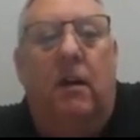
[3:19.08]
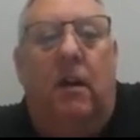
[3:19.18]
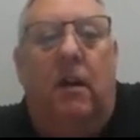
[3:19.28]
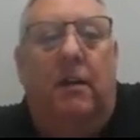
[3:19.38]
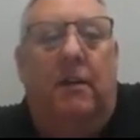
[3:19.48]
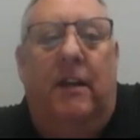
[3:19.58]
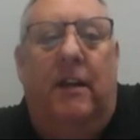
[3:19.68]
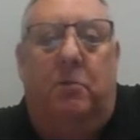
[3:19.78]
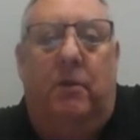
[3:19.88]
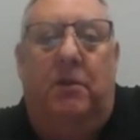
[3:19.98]
The
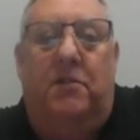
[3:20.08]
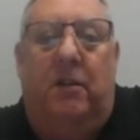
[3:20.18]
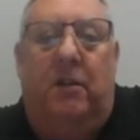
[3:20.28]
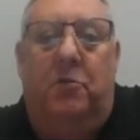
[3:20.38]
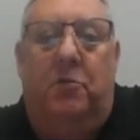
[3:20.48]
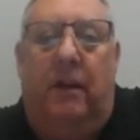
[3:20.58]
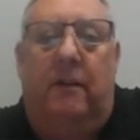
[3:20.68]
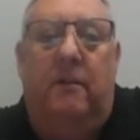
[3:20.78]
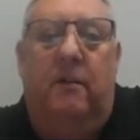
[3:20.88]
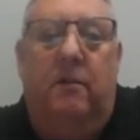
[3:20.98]
next one is signal
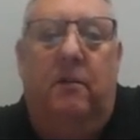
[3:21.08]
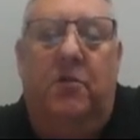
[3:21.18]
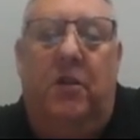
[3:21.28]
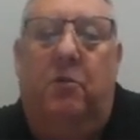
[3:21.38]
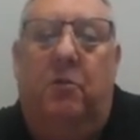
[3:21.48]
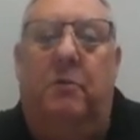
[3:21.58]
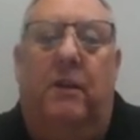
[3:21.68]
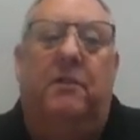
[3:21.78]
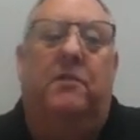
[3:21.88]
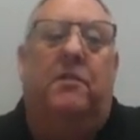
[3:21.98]
strength. Signal
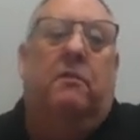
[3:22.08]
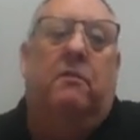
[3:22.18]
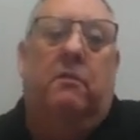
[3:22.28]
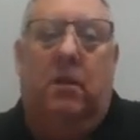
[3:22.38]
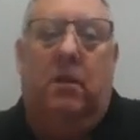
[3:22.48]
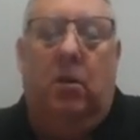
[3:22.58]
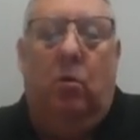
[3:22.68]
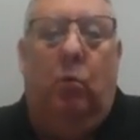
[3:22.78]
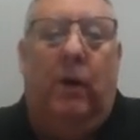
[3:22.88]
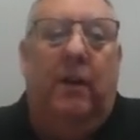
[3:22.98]
strength is another
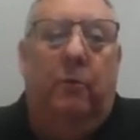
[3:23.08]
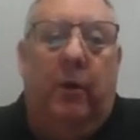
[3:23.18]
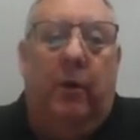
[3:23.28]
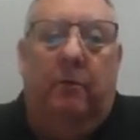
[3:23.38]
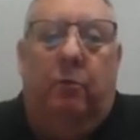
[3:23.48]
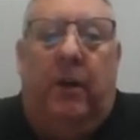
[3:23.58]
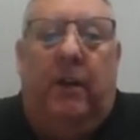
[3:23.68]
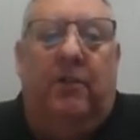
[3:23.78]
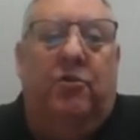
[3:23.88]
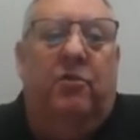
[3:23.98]
way we
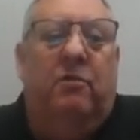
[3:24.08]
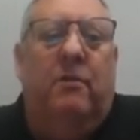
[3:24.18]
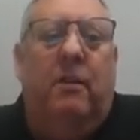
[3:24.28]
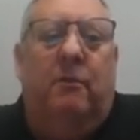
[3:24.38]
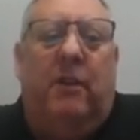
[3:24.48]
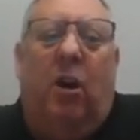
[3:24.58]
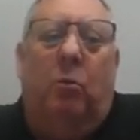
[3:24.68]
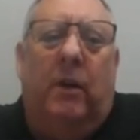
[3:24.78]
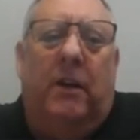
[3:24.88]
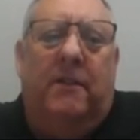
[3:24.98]

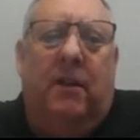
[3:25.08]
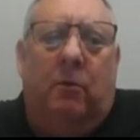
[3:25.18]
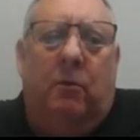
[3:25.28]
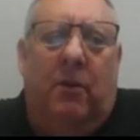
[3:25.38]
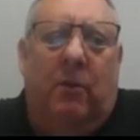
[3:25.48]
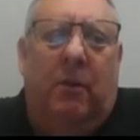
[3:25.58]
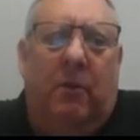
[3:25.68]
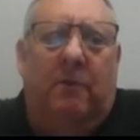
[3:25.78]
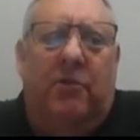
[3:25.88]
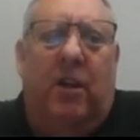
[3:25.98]
calibrate the way
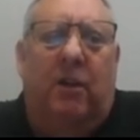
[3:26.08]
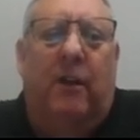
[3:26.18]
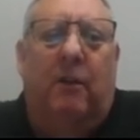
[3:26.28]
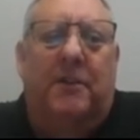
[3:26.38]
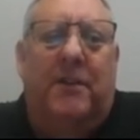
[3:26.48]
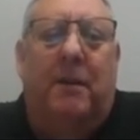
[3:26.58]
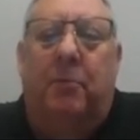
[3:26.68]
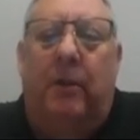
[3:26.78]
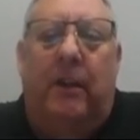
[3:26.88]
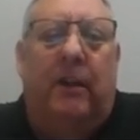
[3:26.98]
we generate our depth
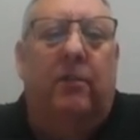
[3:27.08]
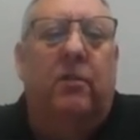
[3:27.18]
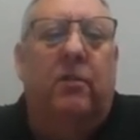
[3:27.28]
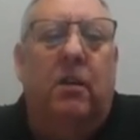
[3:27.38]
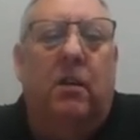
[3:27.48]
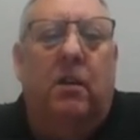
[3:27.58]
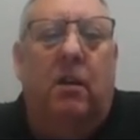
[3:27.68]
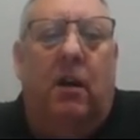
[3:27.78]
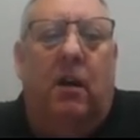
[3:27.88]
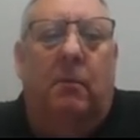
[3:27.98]
readings.
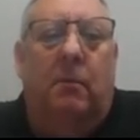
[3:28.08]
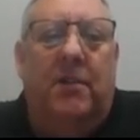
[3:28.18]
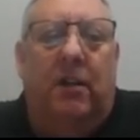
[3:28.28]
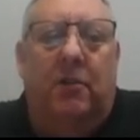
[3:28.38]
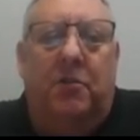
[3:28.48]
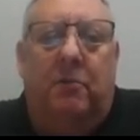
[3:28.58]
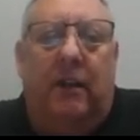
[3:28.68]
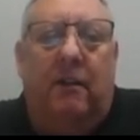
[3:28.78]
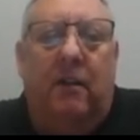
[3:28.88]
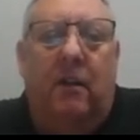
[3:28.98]
Signal
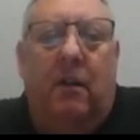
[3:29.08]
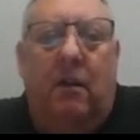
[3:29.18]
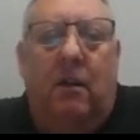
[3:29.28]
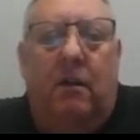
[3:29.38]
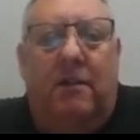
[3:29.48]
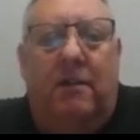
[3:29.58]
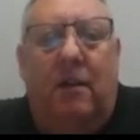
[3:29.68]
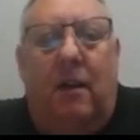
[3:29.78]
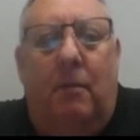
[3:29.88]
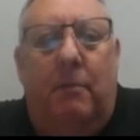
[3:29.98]
strength,
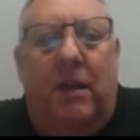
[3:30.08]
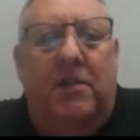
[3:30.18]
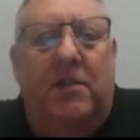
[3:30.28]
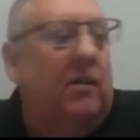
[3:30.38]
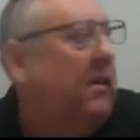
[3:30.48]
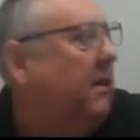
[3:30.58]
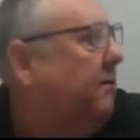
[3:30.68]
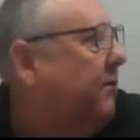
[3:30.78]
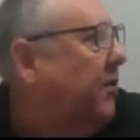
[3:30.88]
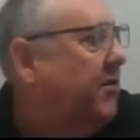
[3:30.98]
basically
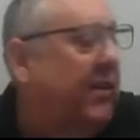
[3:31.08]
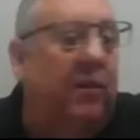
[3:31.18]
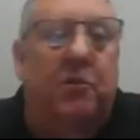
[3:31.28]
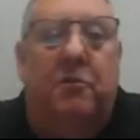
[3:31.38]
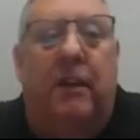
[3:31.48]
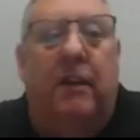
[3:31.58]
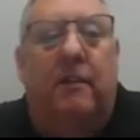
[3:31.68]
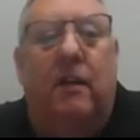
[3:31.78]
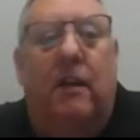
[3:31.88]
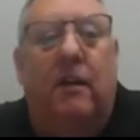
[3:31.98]
for signal strength
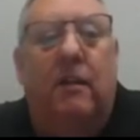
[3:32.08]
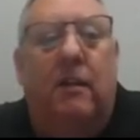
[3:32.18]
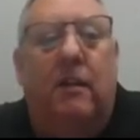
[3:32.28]
at